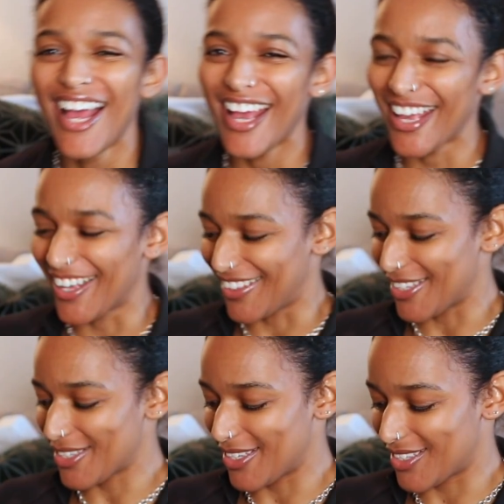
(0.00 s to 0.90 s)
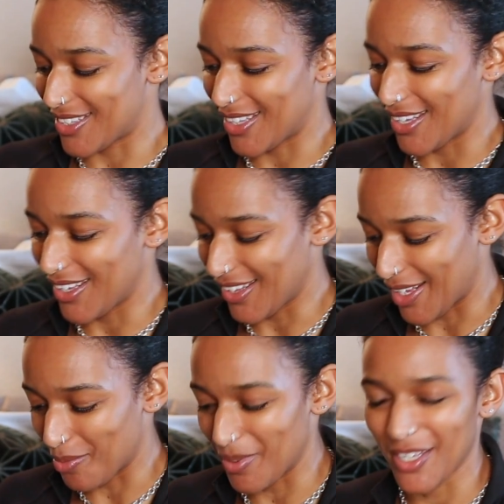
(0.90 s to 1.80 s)
And this is the
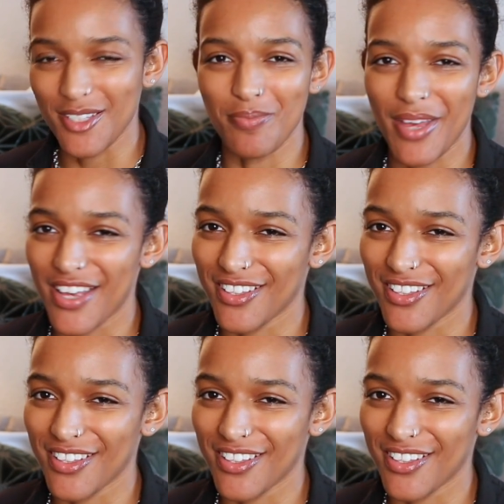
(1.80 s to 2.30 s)
like biggest bag